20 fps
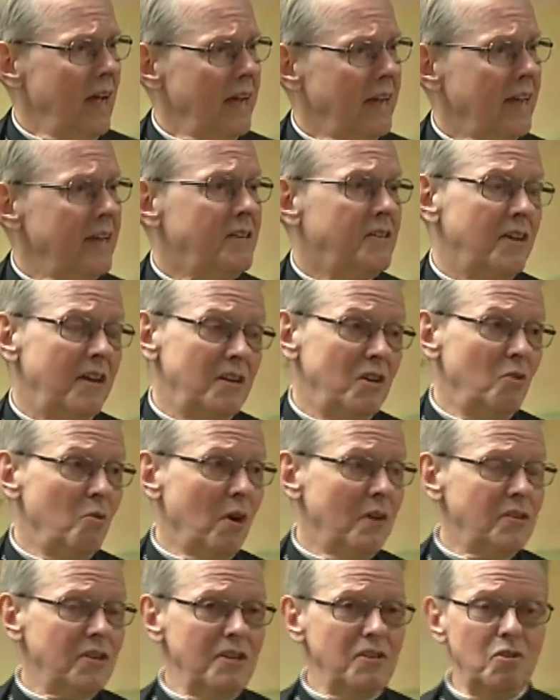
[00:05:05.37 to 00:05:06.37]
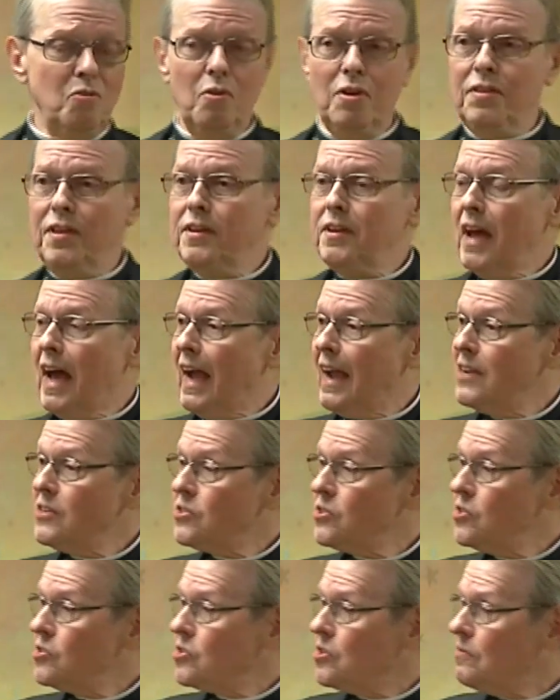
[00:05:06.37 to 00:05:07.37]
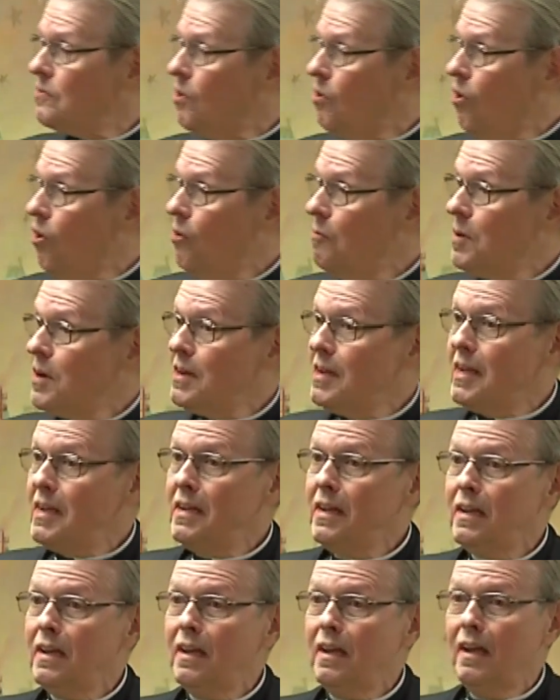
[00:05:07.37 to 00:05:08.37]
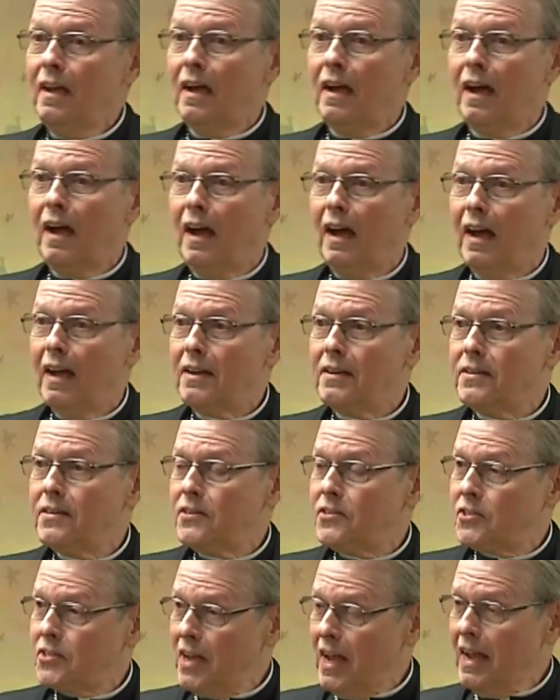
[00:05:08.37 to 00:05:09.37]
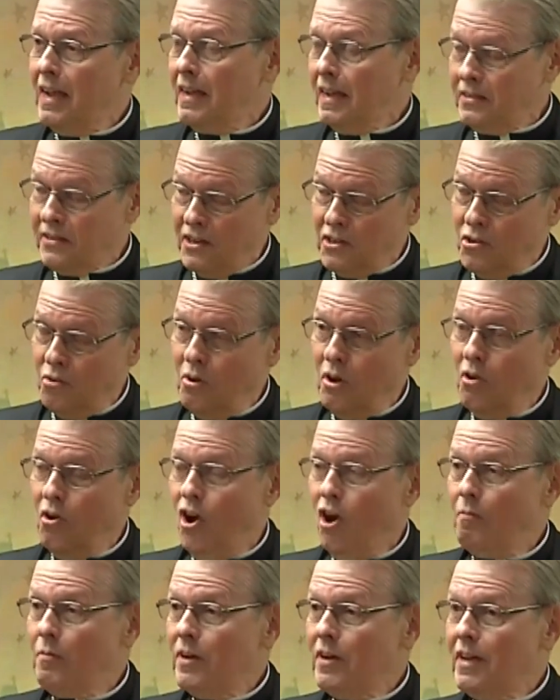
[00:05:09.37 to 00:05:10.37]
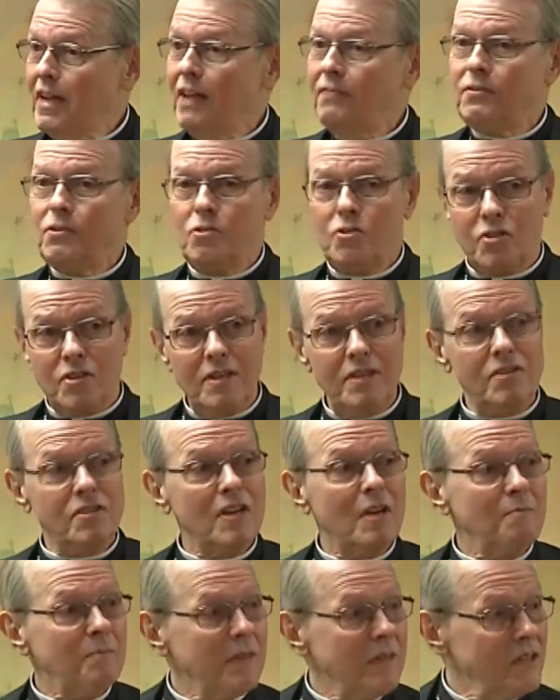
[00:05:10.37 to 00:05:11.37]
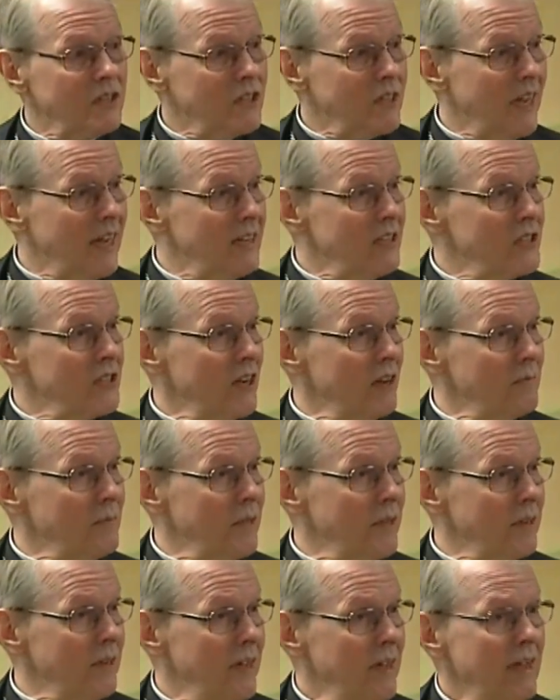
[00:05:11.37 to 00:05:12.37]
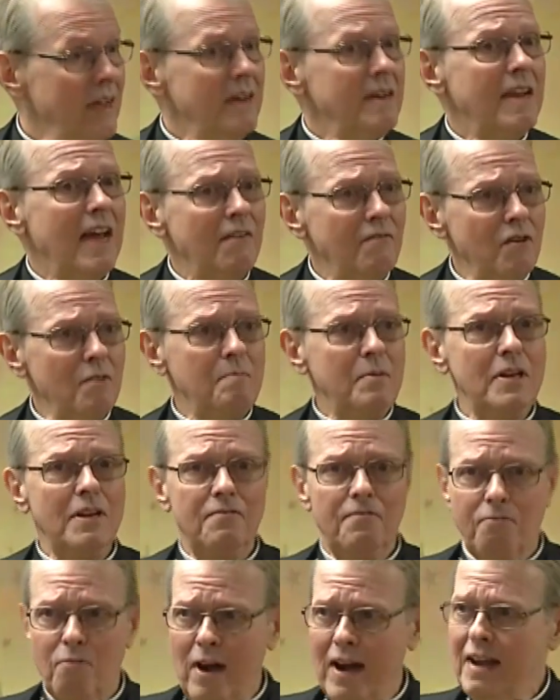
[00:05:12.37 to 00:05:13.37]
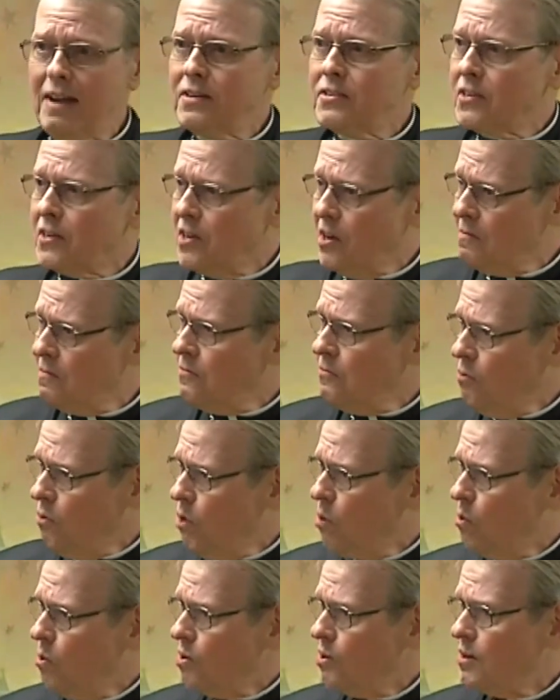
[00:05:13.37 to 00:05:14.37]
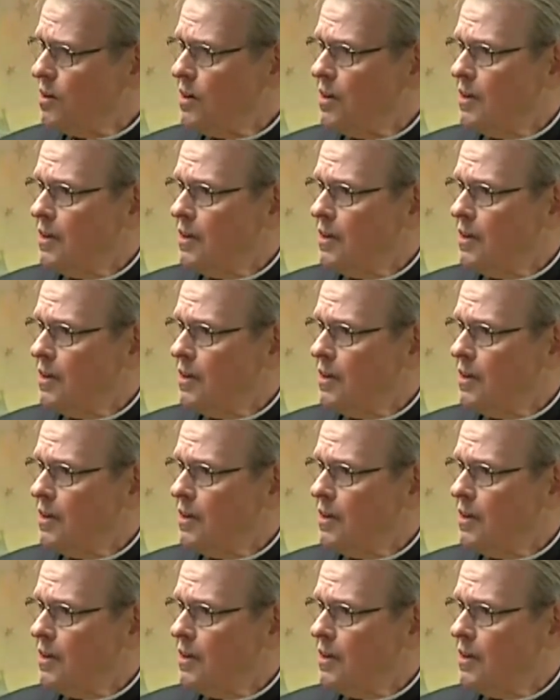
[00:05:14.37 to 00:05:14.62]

I continue, as I do in the Diocese of Albany, uh, to say, as I do in Albany, if you see something, say something. Never be afraid to come forward.